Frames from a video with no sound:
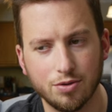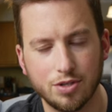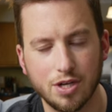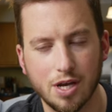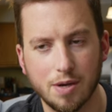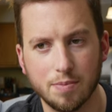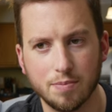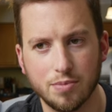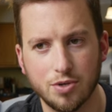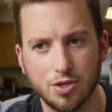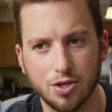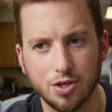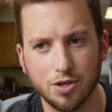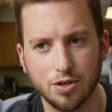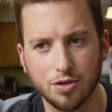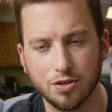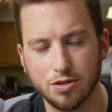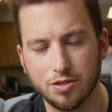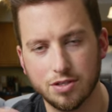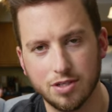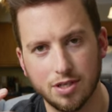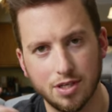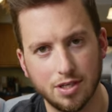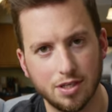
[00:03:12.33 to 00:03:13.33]

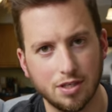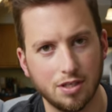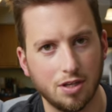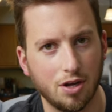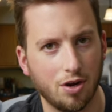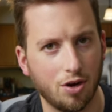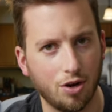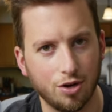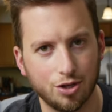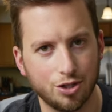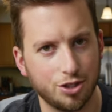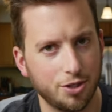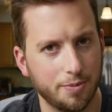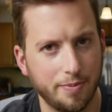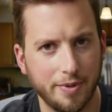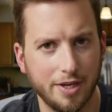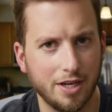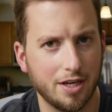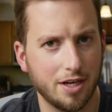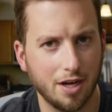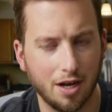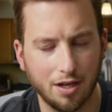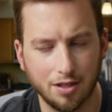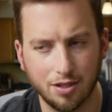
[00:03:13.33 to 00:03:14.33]
temperatures and the
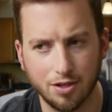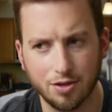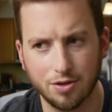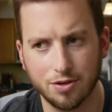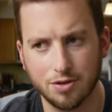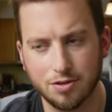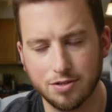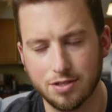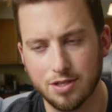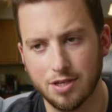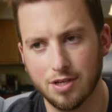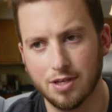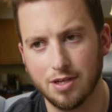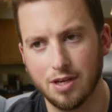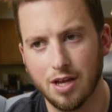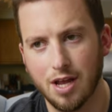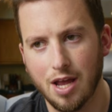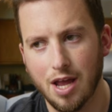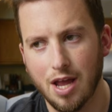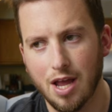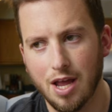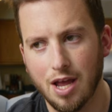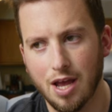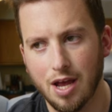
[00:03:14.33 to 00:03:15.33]
RGB colors and
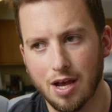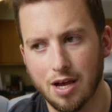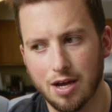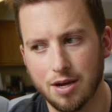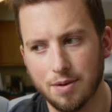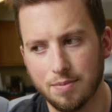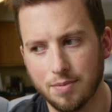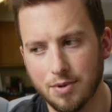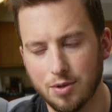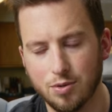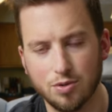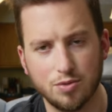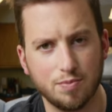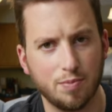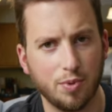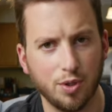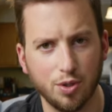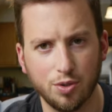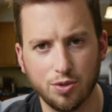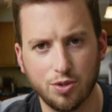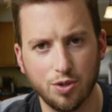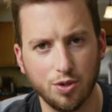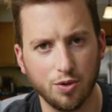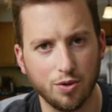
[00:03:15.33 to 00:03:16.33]
um, it was
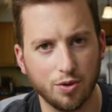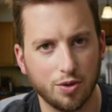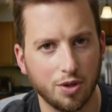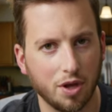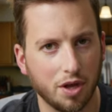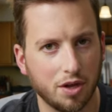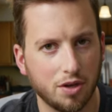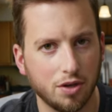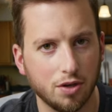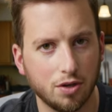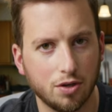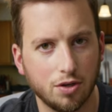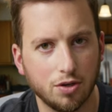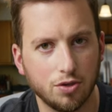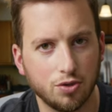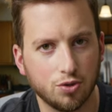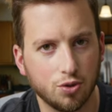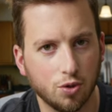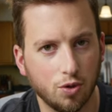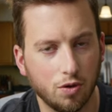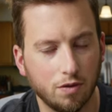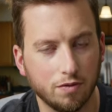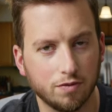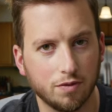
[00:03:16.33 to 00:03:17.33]
Bluetooth. I could
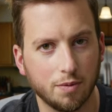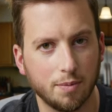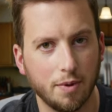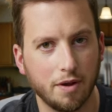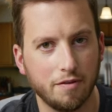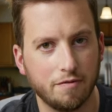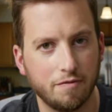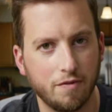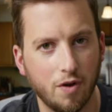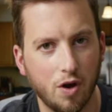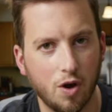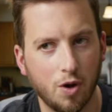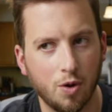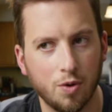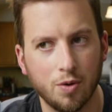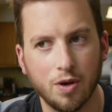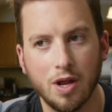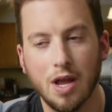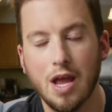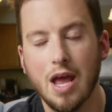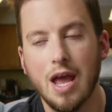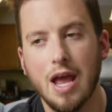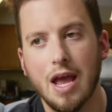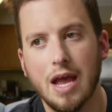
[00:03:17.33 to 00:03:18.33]
control it from my
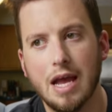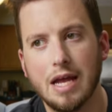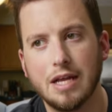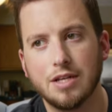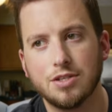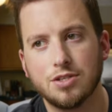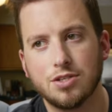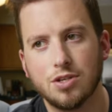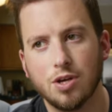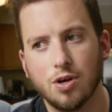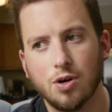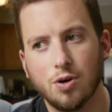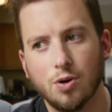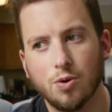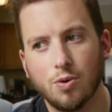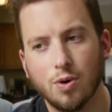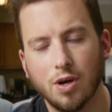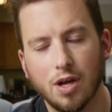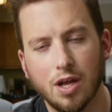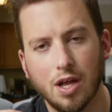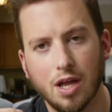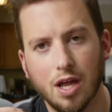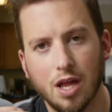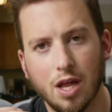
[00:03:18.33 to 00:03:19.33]
phone. And
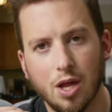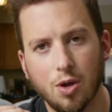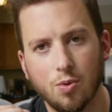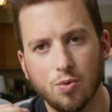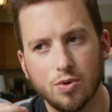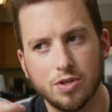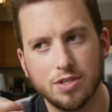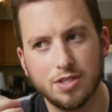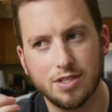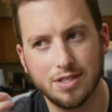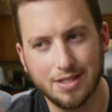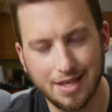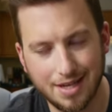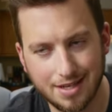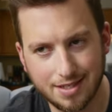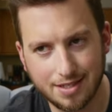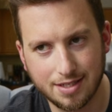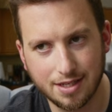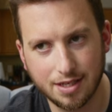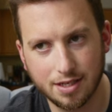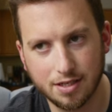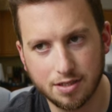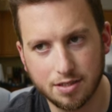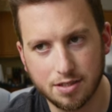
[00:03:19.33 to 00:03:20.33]
so it was
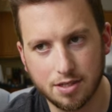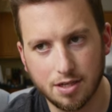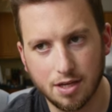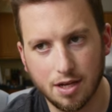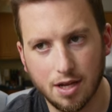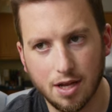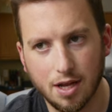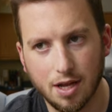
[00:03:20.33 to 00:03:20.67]
decent,